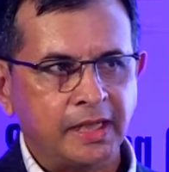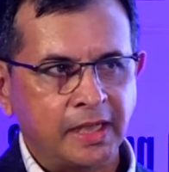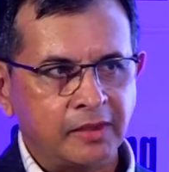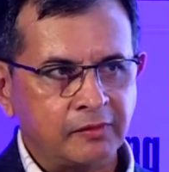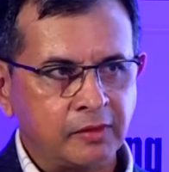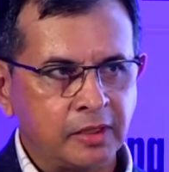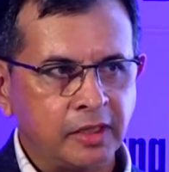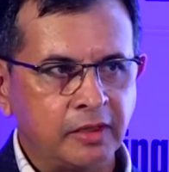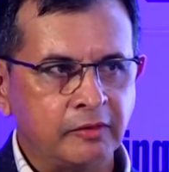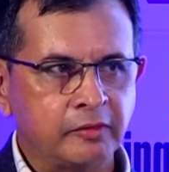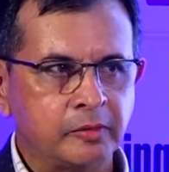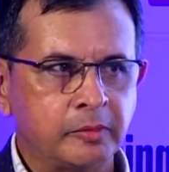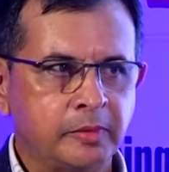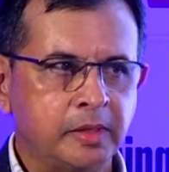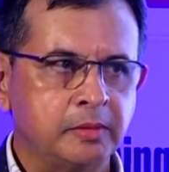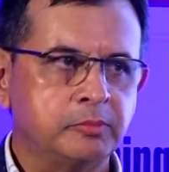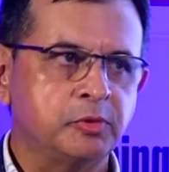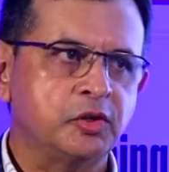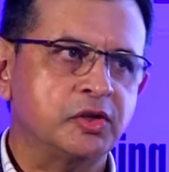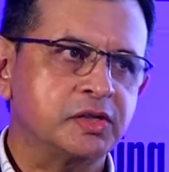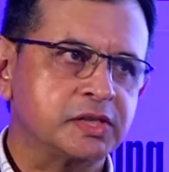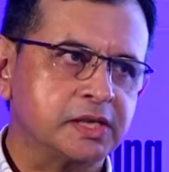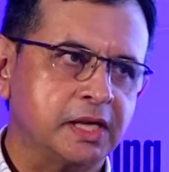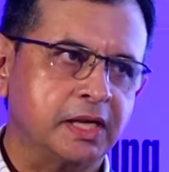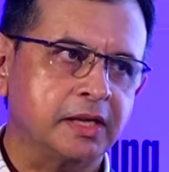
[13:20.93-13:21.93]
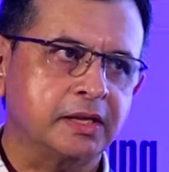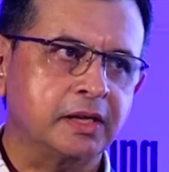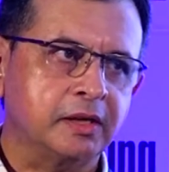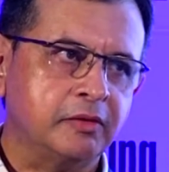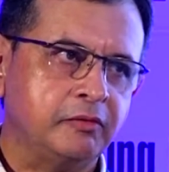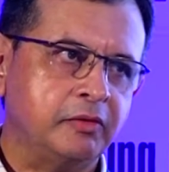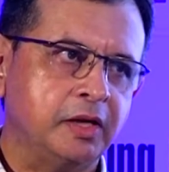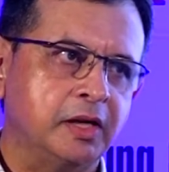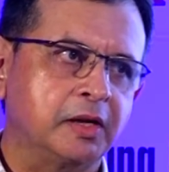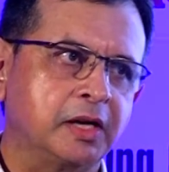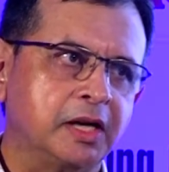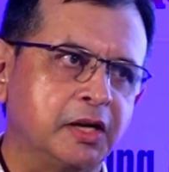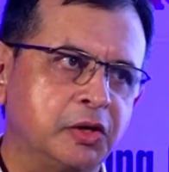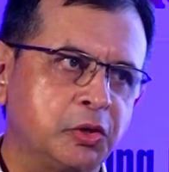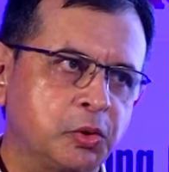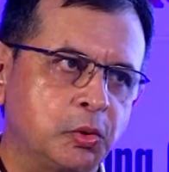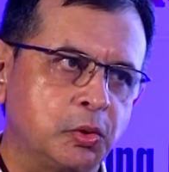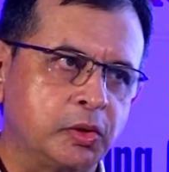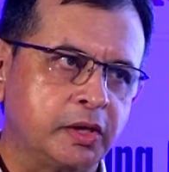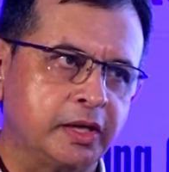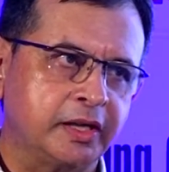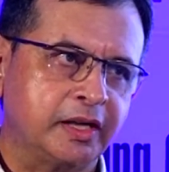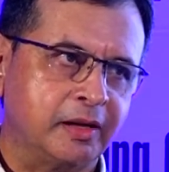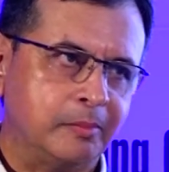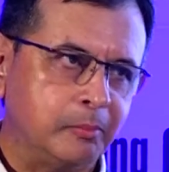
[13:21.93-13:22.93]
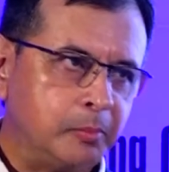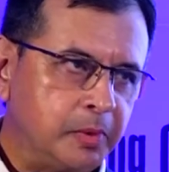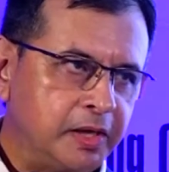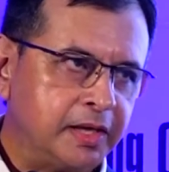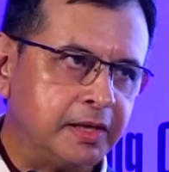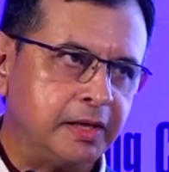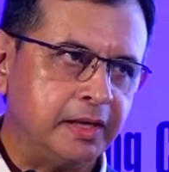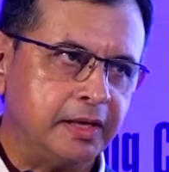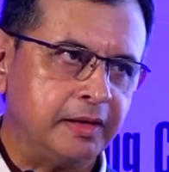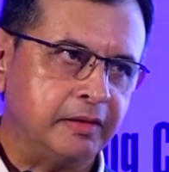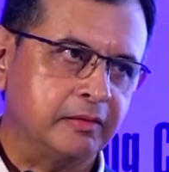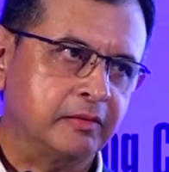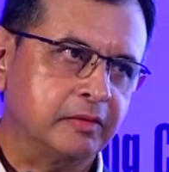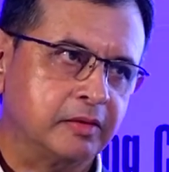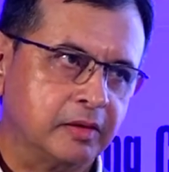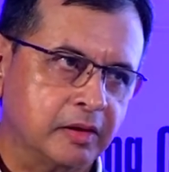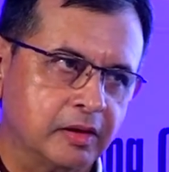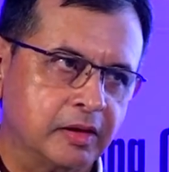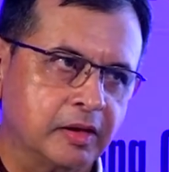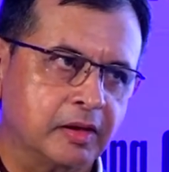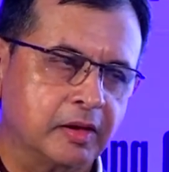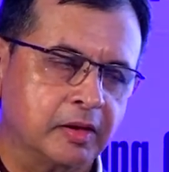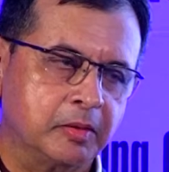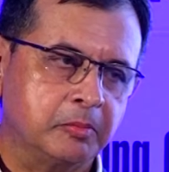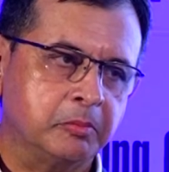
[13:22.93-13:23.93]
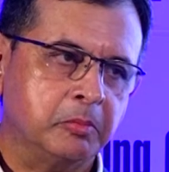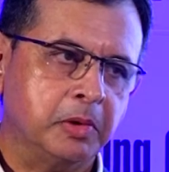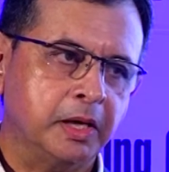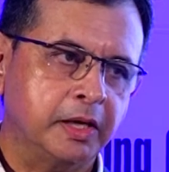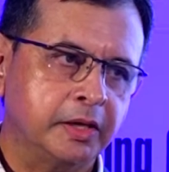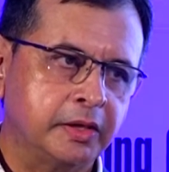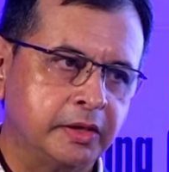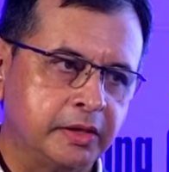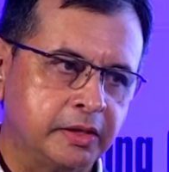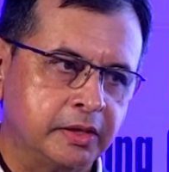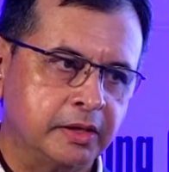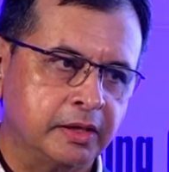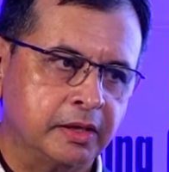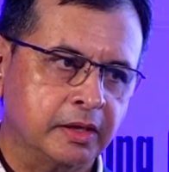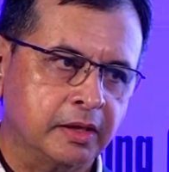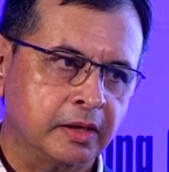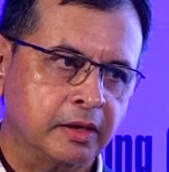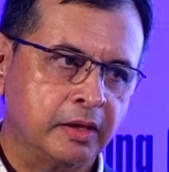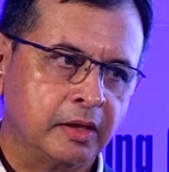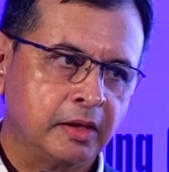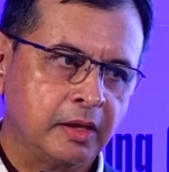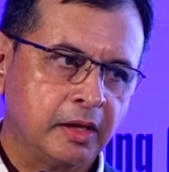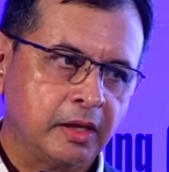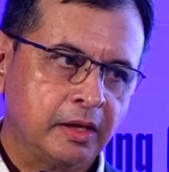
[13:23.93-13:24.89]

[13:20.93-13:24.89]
I will never be able to say that we have controlled it completely. But